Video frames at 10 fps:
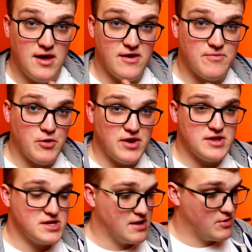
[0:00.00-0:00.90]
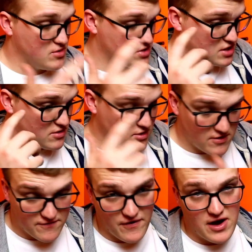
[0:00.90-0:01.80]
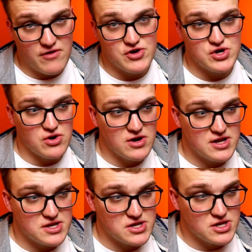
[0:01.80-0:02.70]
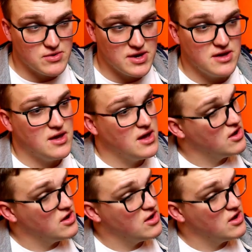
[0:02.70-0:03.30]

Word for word: is put it into semi-auto, fire a shot, listen to it,